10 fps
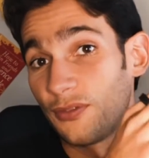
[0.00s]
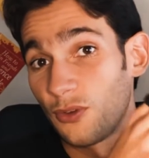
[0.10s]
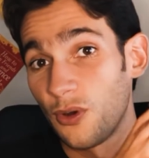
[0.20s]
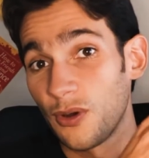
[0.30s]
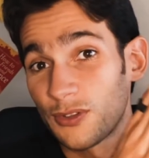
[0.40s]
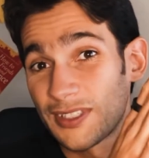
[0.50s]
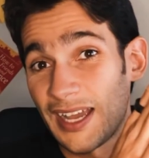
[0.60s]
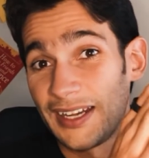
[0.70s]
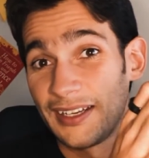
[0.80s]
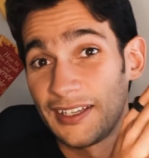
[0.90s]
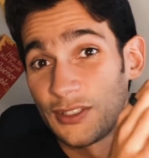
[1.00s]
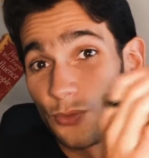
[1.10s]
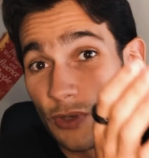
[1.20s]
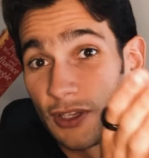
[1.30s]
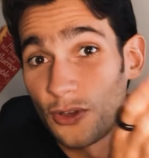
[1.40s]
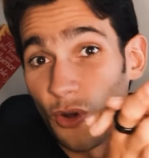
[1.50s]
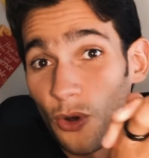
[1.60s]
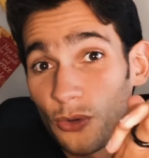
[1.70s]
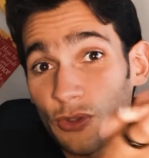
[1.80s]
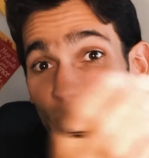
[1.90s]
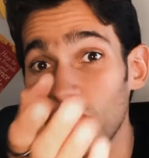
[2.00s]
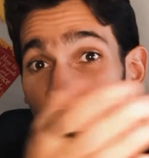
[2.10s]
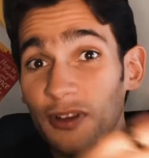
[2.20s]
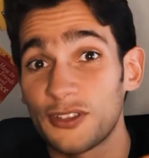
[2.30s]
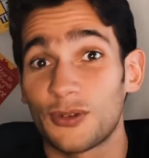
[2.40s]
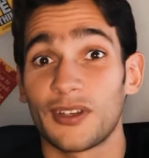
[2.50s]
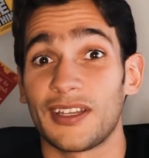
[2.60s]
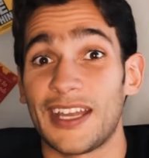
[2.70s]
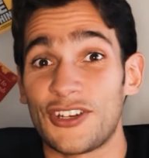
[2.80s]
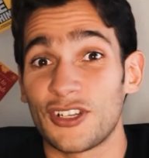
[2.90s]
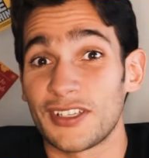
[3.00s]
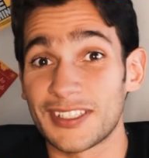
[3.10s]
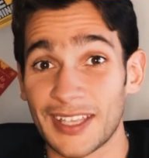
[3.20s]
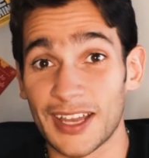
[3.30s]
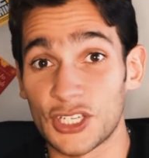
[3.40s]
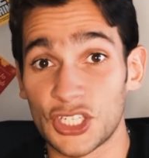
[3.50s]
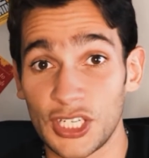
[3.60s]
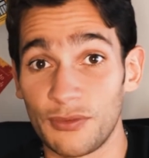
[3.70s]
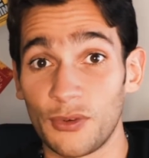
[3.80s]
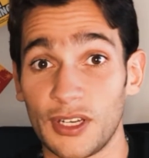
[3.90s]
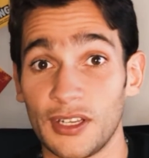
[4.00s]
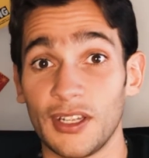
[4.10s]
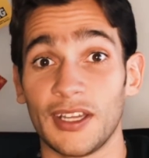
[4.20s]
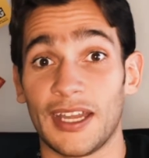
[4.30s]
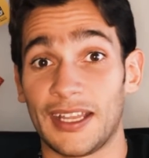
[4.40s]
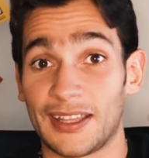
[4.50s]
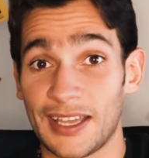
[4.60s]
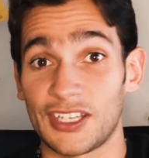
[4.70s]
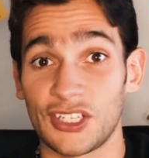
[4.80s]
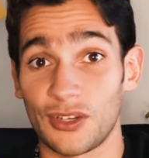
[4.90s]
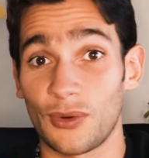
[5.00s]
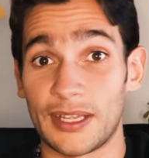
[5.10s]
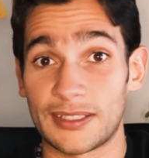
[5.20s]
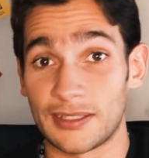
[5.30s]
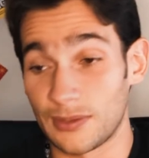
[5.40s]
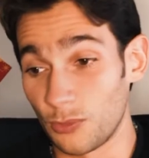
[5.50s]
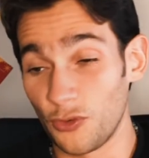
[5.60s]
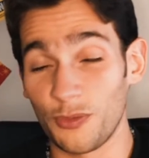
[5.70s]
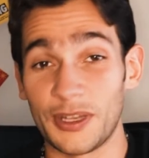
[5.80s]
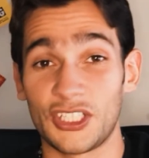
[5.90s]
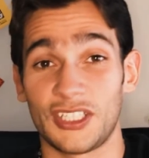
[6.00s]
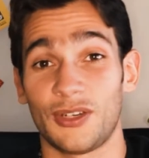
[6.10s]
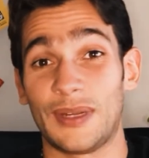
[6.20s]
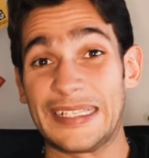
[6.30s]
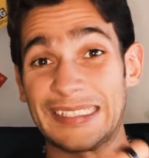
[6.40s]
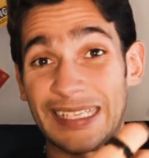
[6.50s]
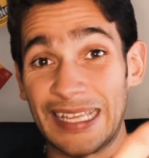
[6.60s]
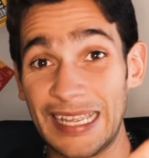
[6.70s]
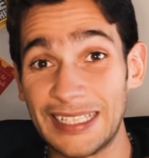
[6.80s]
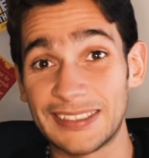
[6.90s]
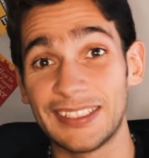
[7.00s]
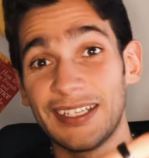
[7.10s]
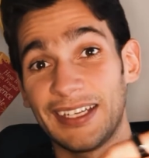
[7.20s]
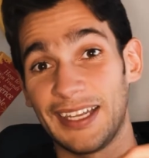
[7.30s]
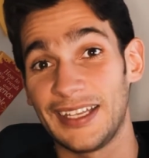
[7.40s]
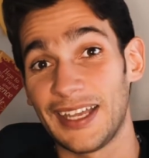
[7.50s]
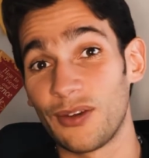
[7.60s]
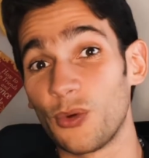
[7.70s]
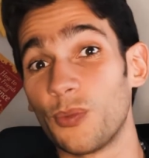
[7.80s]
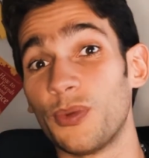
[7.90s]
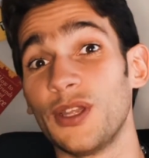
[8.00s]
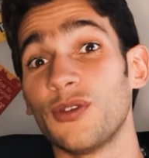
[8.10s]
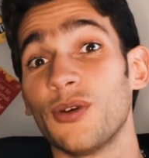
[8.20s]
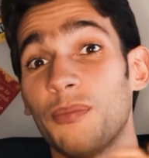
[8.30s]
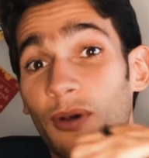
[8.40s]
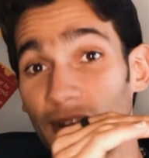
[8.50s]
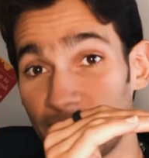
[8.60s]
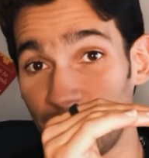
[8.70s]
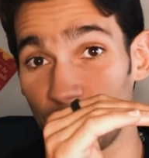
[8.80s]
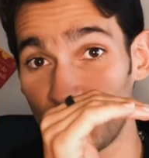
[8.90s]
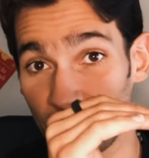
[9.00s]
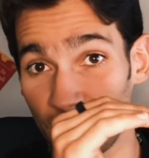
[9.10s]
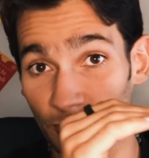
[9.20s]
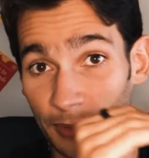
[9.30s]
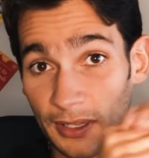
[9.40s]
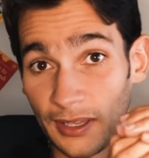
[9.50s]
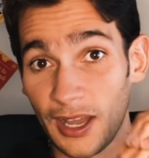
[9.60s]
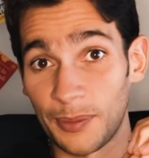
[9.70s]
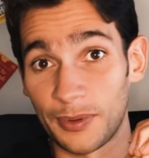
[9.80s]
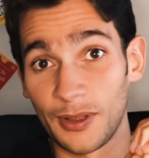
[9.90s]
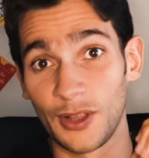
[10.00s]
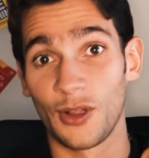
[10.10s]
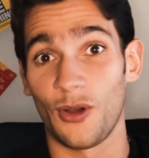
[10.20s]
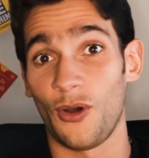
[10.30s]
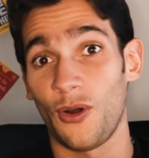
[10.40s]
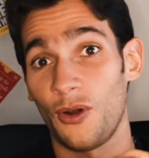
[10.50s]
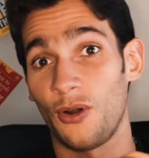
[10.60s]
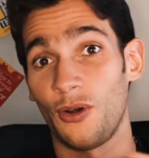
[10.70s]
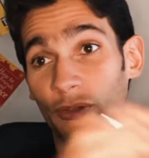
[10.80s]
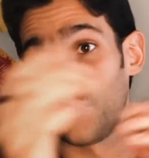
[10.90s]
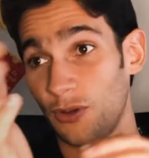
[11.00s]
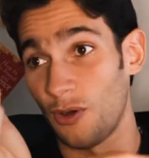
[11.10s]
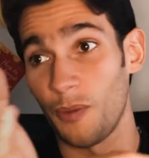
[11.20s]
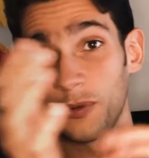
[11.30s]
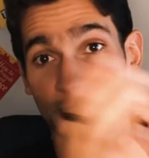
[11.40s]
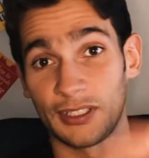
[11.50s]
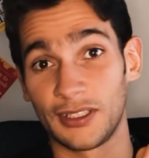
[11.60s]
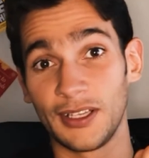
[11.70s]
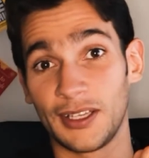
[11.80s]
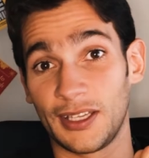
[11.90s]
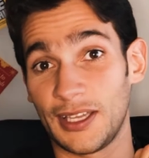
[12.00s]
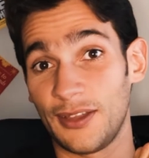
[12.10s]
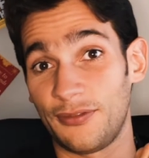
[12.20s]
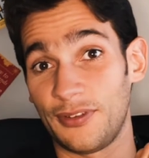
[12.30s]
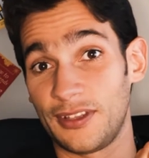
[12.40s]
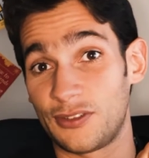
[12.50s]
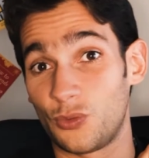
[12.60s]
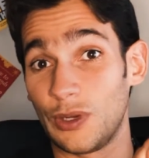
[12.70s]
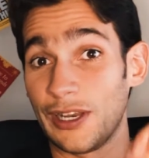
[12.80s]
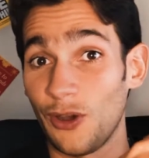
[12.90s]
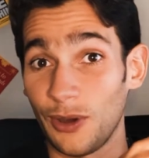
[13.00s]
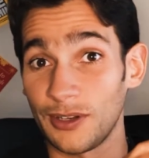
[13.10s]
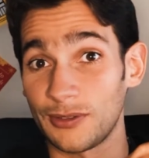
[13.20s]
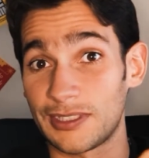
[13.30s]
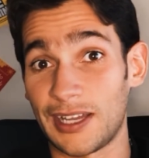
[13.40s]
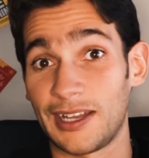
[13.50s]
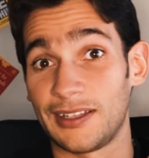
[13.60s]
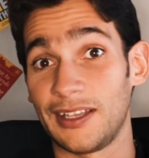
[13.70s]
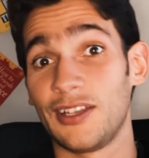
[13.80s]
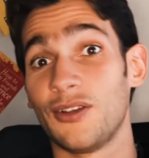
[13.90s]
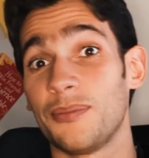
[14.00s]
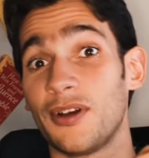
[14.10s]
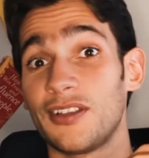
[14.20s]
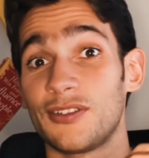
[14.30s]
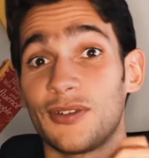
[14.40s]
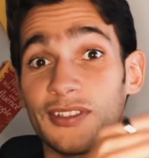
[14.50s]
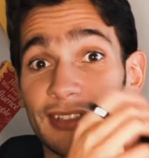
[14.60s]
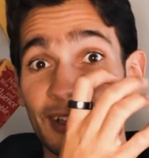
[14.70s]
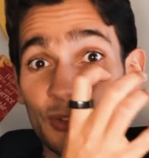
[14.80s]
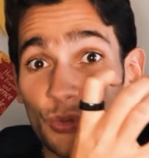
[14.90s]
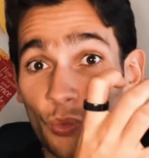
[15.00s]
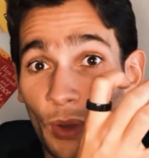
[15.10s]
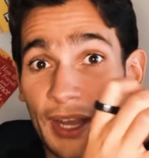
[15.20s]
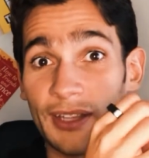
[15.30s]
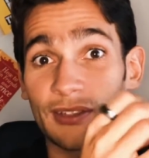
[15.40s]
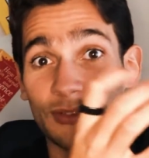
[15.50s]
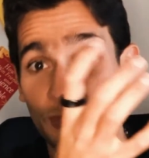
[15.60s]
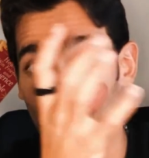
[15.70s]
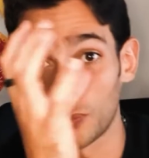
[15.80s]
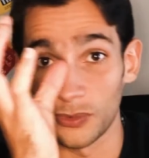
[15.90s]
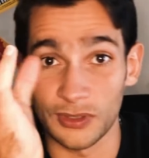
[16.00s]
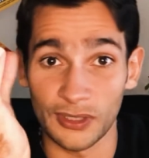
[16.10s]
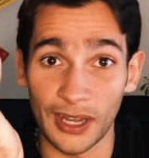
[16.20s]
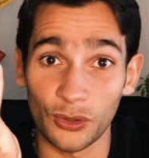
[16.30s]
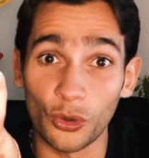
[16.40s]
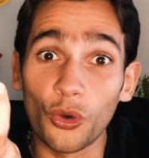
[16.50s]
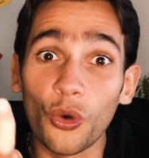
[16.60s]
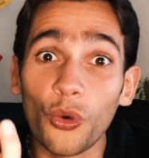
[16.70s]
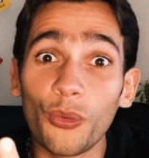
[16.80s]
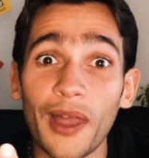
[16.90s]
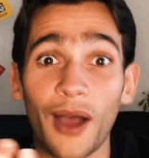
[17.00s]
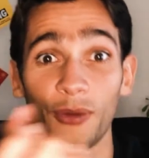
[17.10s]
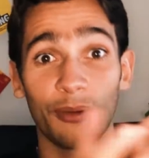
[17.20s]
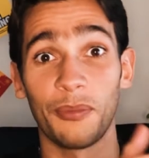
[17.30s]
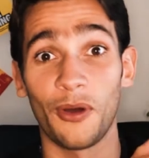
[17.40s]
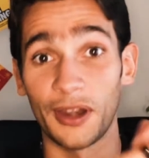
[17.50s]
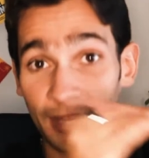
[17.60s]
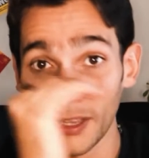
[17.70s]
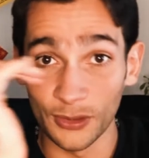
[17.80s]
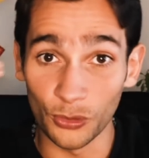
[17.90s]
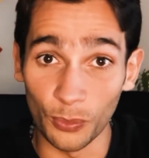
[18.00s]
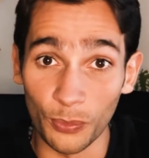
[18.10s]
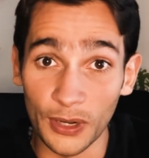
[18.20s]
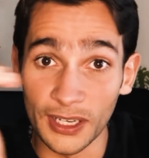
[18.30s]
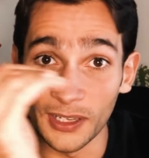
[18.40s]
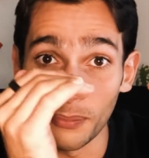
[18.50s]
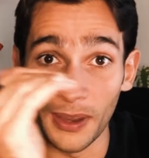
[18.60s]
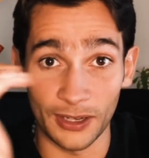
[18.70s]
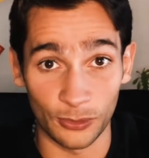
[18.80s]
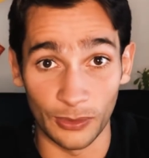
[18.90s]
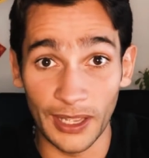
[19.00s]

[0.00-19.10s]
go outside and it's really cold, your body's gonna naturally start shivering, and that generates movement, generates heat, and that will bring your body temperature a little bit up. Or on the opposite, if it's really hot outside, then your body's going to start sweating to start to cool down your body to bring it back to